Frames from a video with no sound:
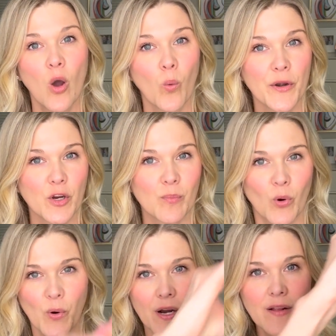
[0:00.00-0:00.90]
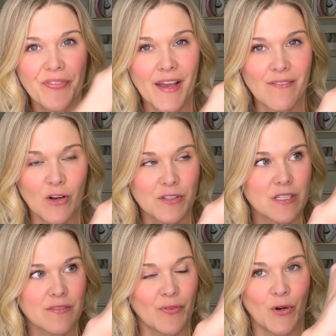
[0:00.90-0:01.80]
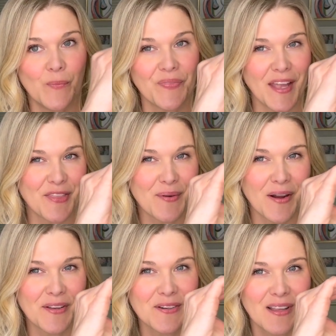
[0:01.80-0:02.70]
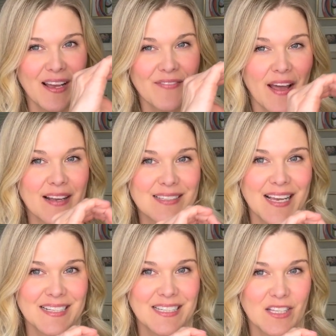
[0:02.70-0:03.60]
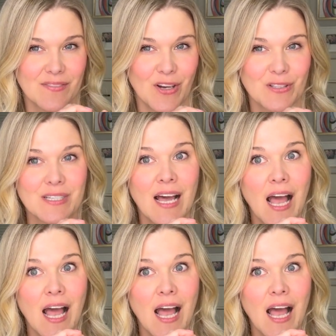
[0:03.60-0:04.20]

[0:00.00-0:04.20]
when you're born, that vault is full, and throughout your life, eggs exit the vault.